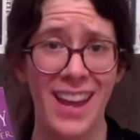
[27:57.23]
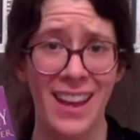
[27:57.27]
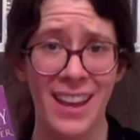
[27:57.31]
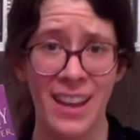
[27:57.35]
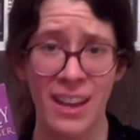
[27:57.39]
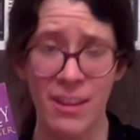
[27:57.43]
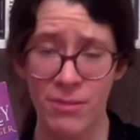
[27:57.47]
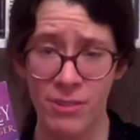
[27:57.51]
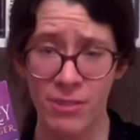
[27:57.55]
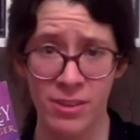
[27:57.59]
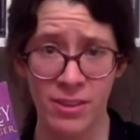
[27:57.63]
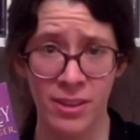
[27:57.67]

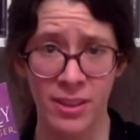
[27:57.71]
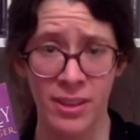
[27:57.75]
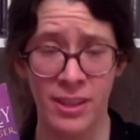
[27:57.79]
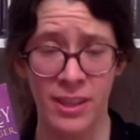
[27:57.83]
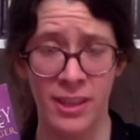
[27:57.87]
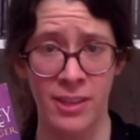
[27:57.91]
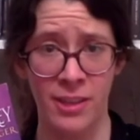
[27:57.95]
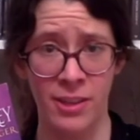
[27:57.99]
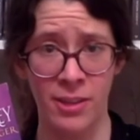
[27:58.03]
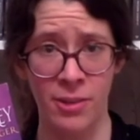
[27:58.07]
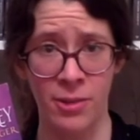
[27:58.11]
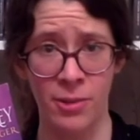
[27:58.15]
everything
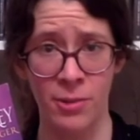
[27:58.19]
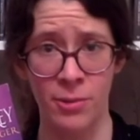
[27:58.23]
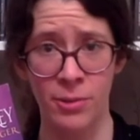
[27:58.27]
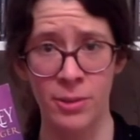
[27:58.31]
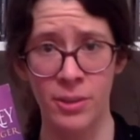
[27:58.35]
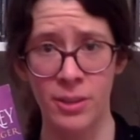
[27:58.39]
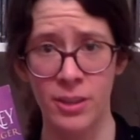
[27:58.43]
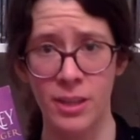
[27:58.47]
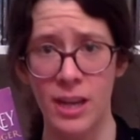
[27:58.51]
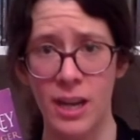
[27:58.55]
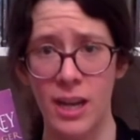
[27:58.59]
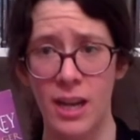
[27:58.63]
he
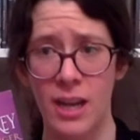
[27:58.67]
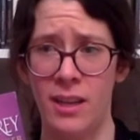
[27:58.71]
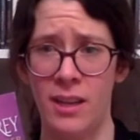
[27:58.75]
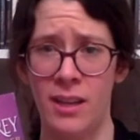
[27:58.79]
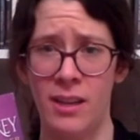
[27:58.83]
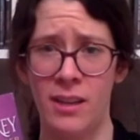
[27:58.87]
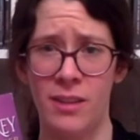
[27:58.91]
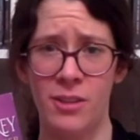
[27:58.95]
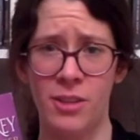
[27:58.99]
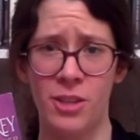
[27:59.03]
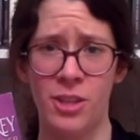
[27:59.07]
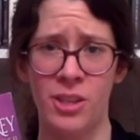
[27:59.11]
knows.
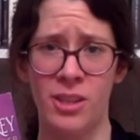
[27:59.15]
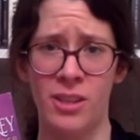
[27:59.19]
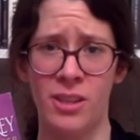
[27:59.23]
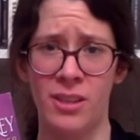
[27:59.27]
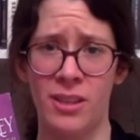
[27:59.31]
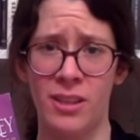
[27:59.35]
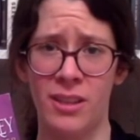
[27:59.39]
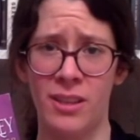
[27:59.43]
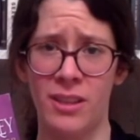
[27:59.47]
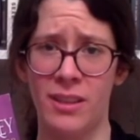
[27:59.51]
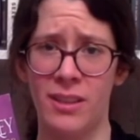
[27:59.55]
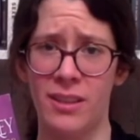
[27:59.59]
And she's
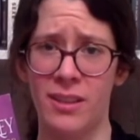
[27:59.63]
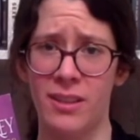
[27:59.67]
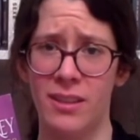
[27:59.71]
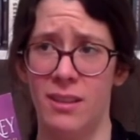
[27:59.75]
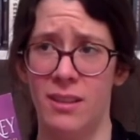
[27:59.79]
like,